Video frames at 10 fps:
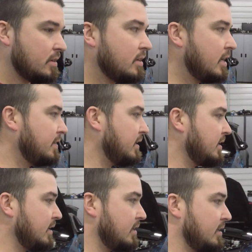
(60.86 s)
And
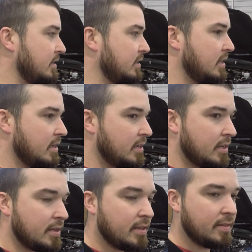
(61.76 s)
then
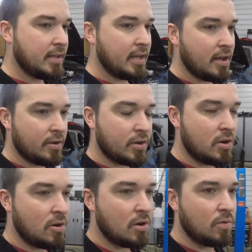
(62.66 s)
the other
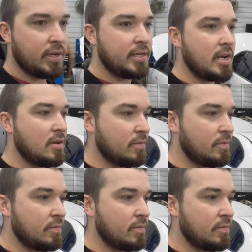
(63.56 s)
car we talked